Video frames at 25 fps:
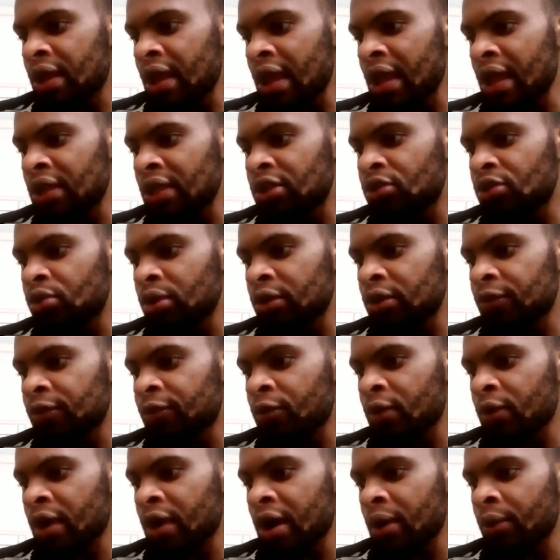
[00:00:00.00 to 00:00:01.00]
8 to
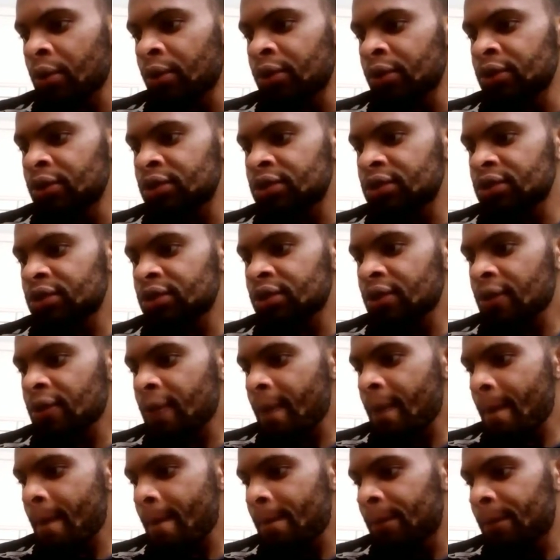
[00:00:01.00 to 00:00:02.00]
24 hours
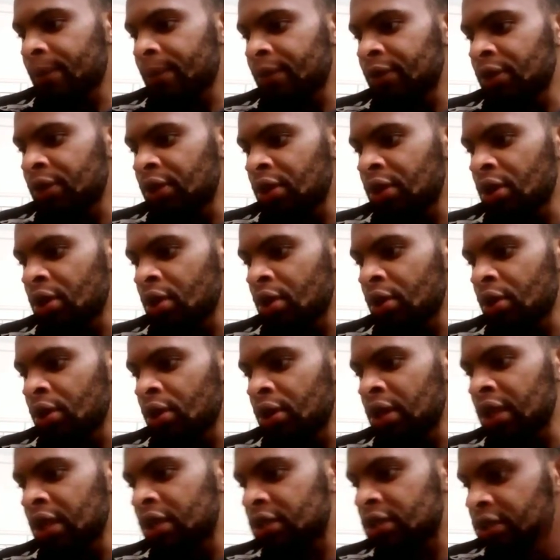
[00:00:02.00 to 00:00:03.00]
N
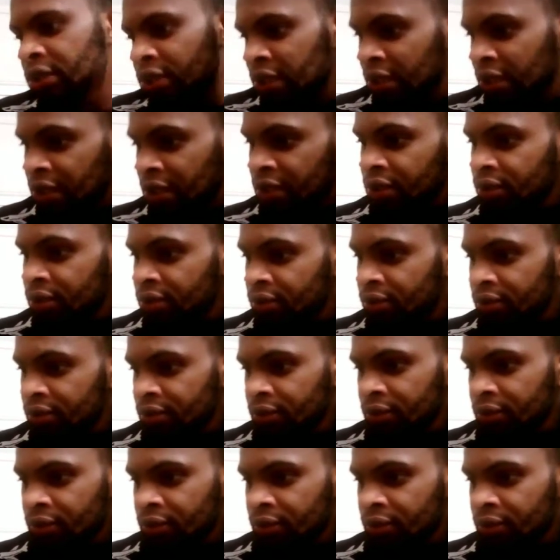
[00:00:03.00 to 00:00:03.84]
nicotine